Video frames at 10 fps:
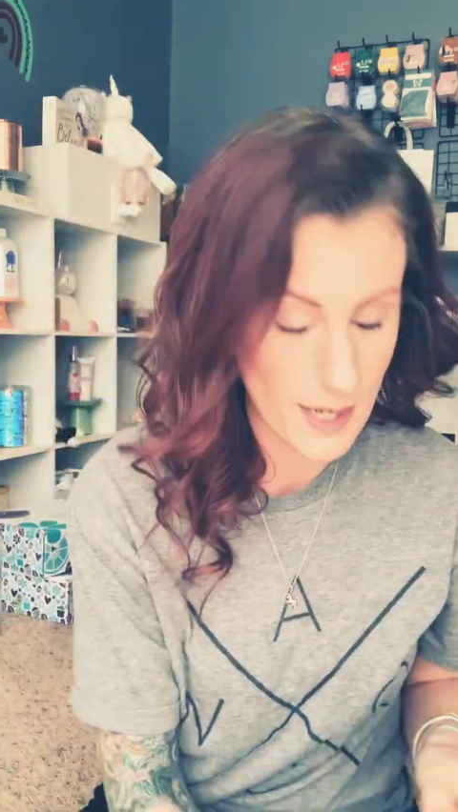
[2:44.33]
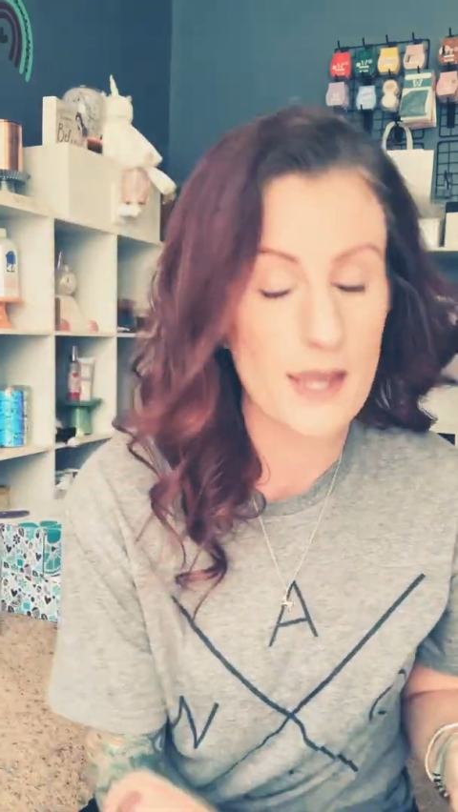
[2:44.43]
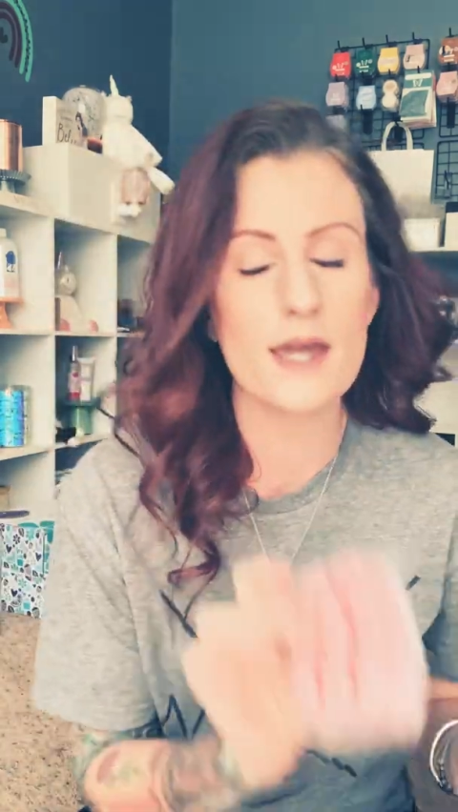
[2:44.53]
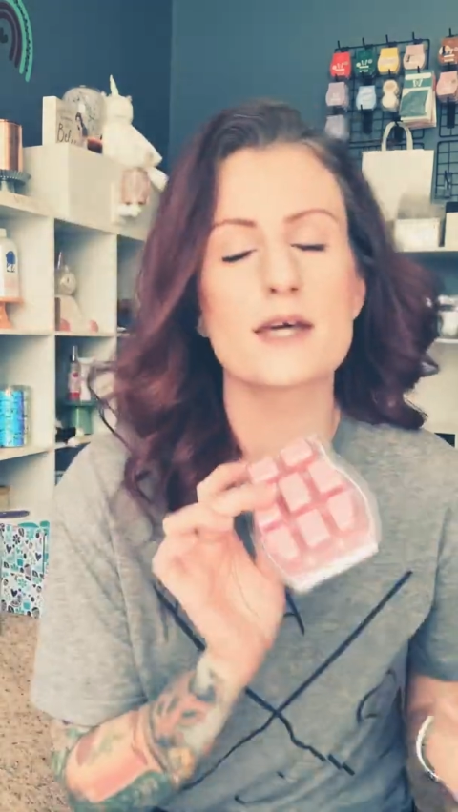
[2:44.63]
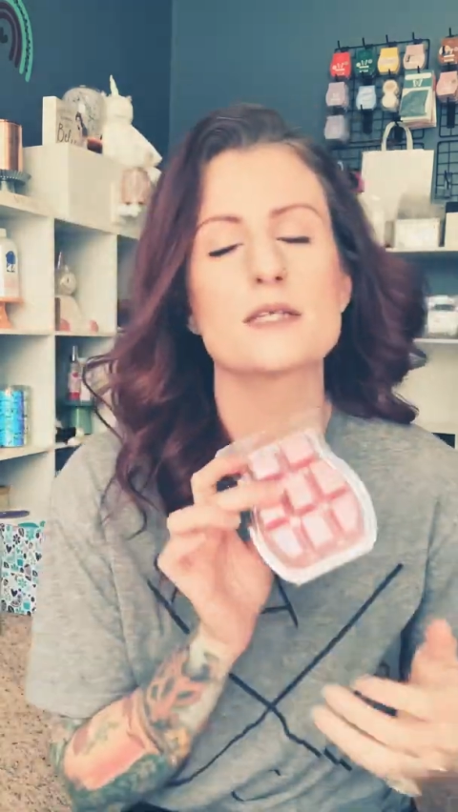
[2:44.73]

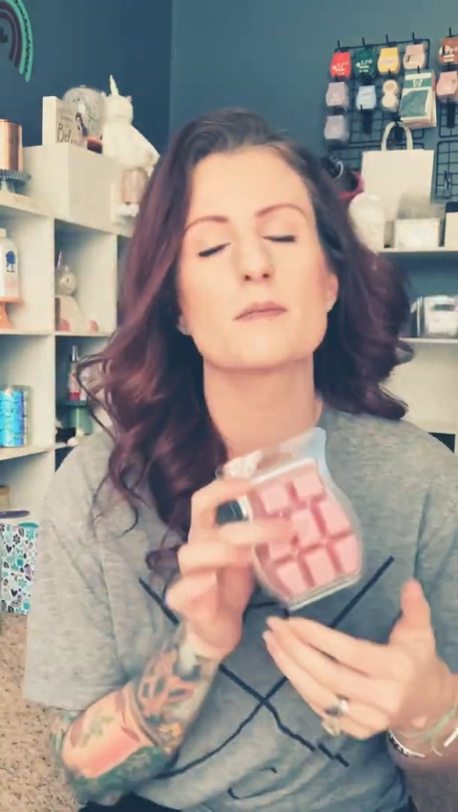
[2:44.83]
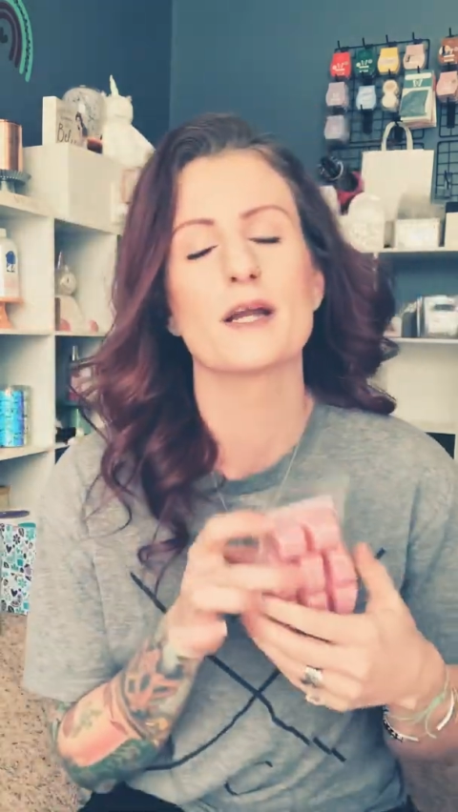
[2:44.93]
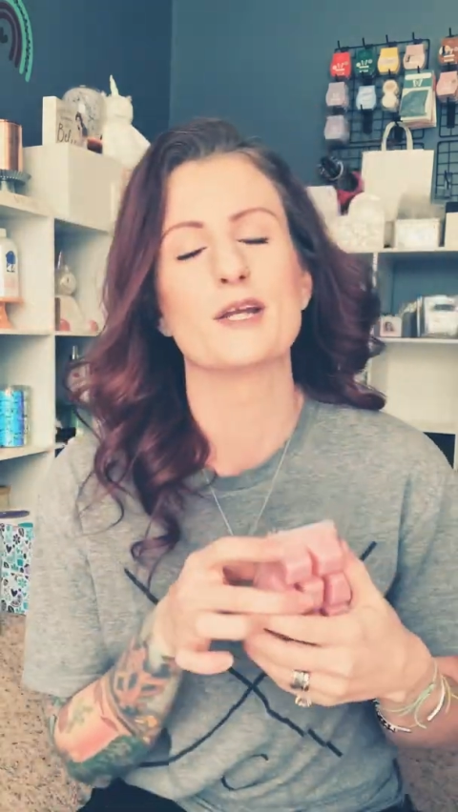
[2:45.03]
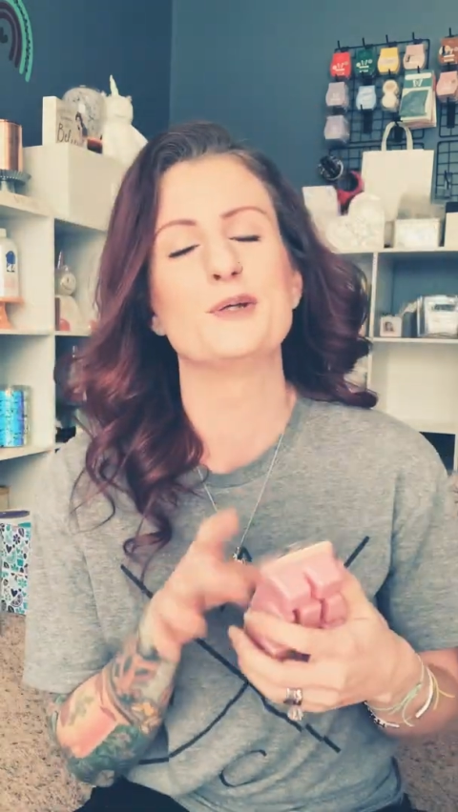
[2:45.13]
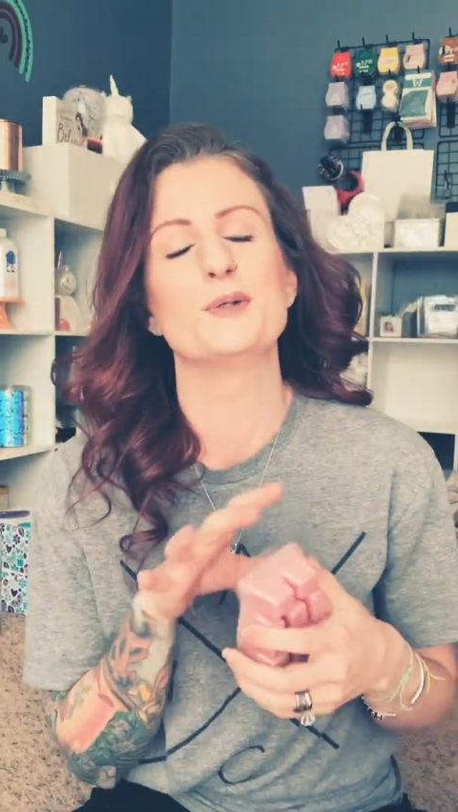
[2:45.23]
And my
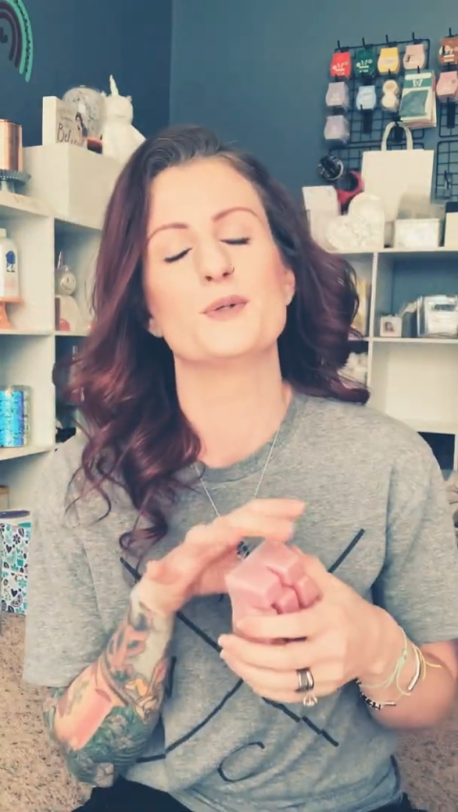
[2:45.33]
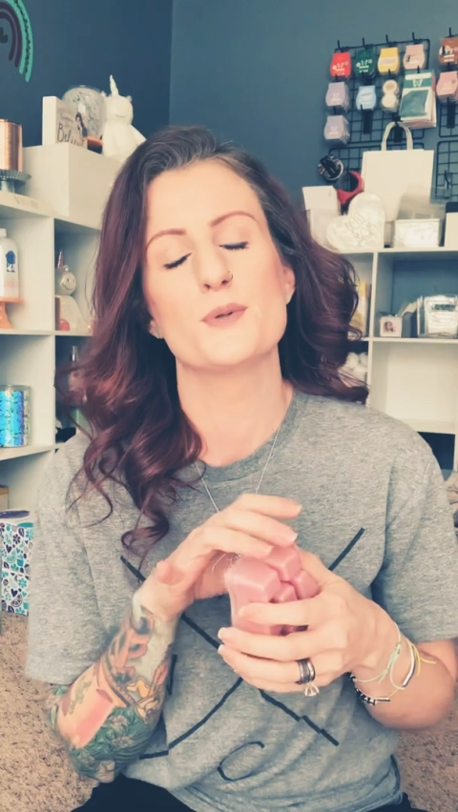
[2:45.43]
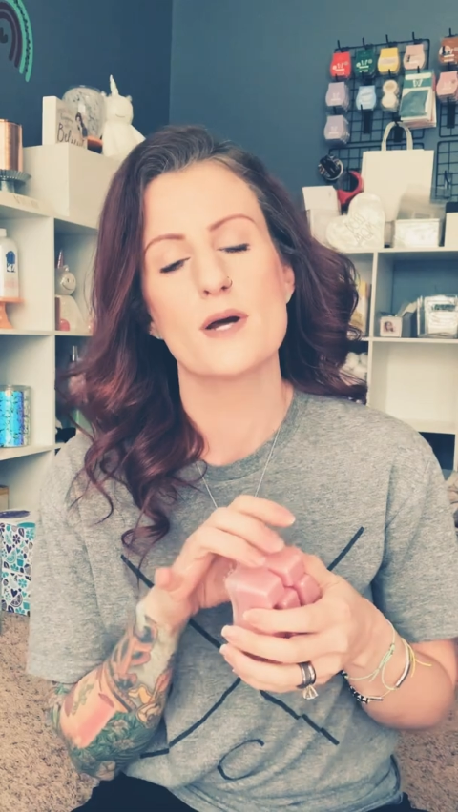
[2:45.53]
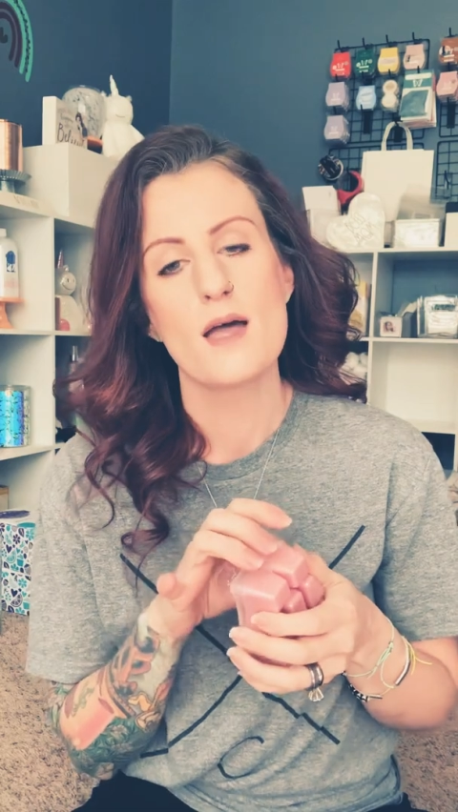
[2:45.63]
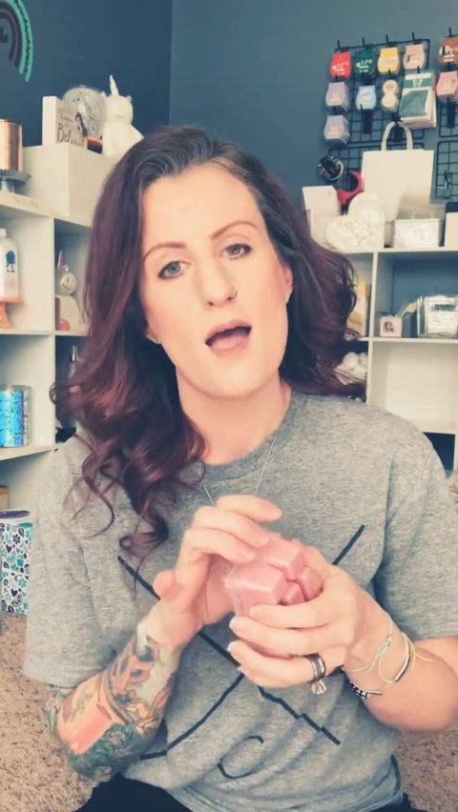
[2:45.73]
new
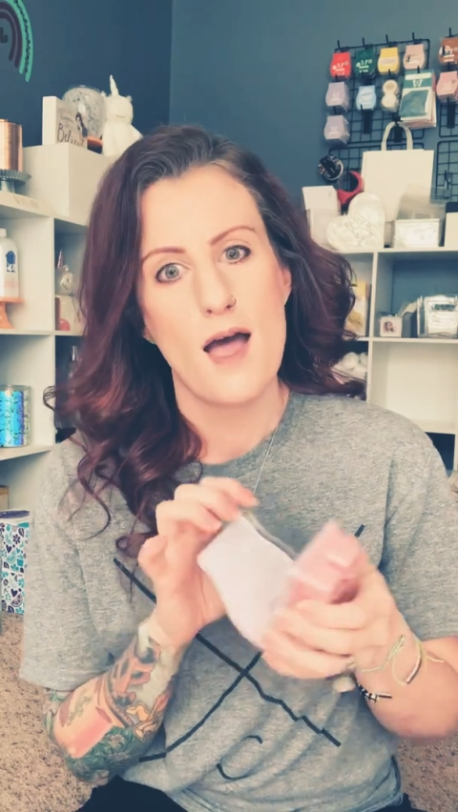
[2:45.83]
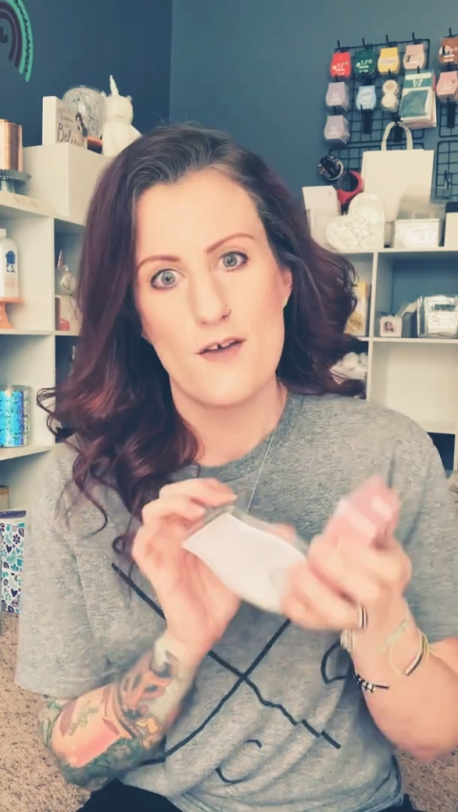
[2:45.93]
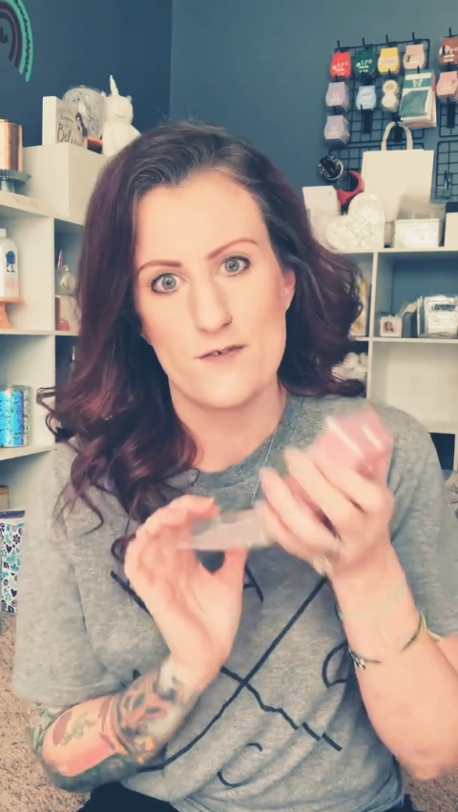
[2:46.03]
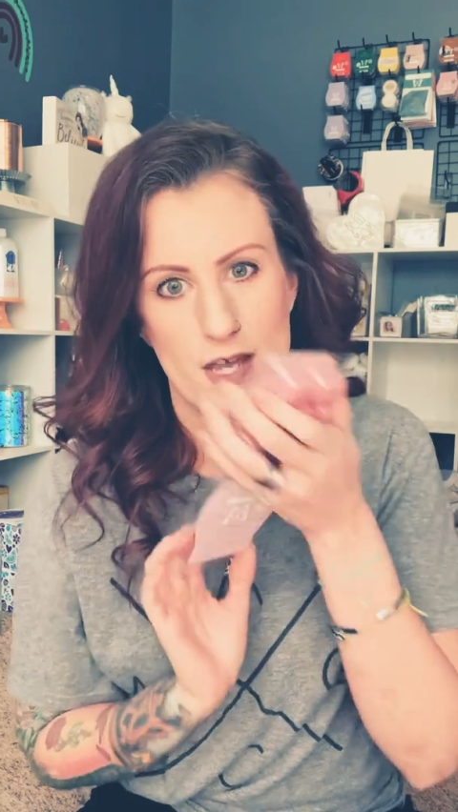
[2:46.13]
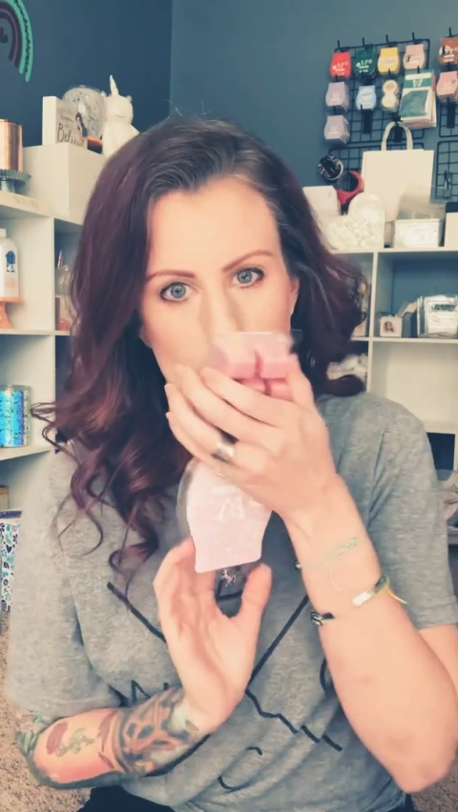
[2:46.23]

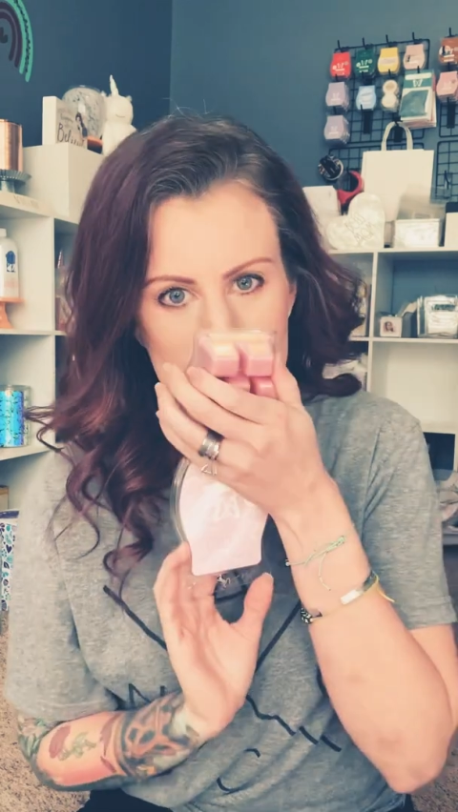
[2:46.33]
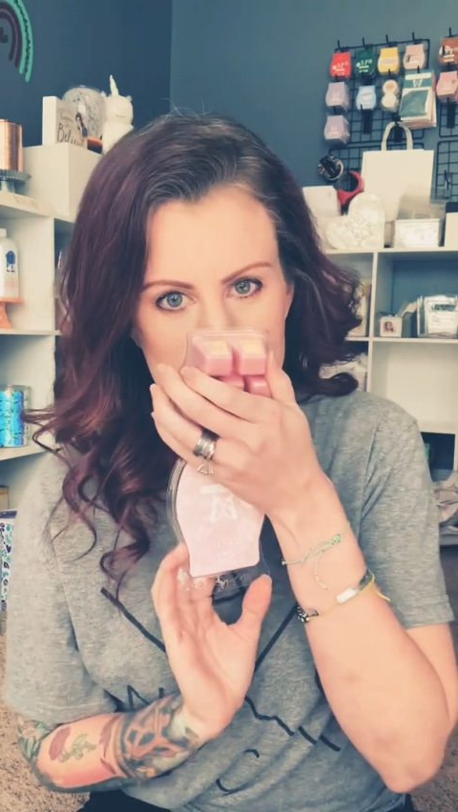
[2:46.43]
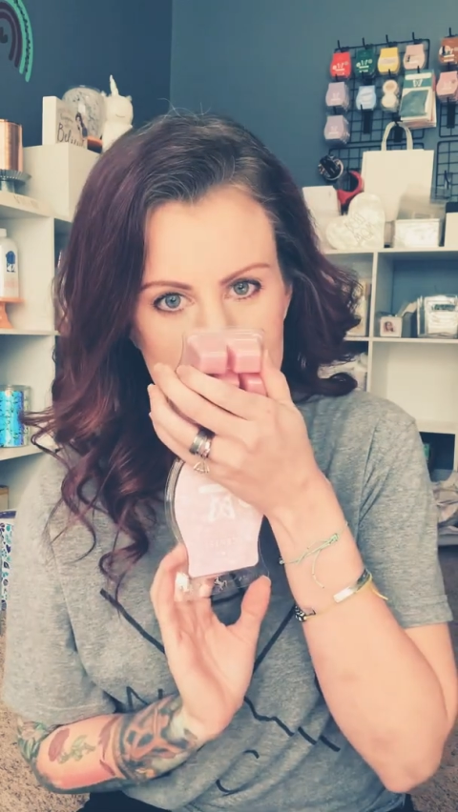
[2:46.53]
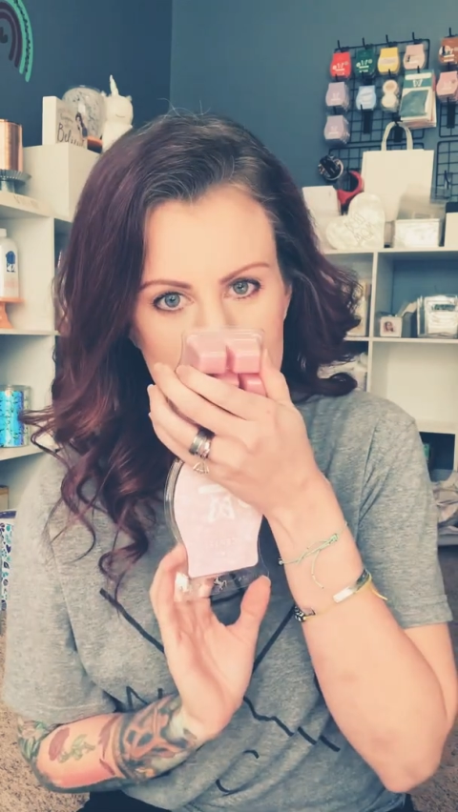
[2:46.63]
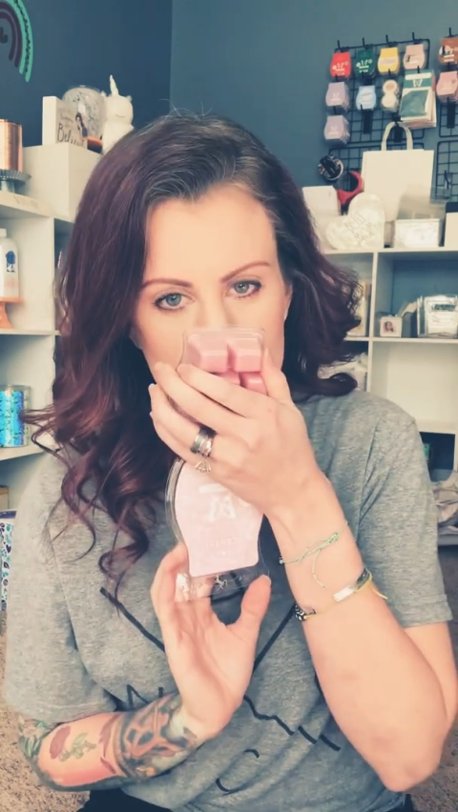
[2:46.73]
favorite
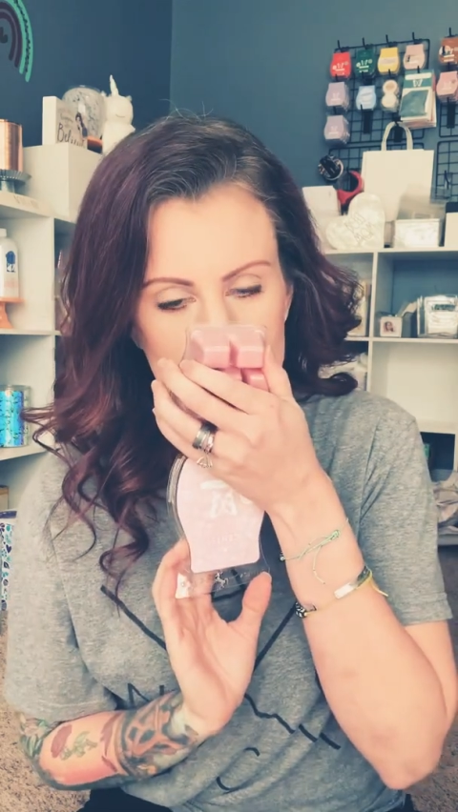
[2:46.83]
scent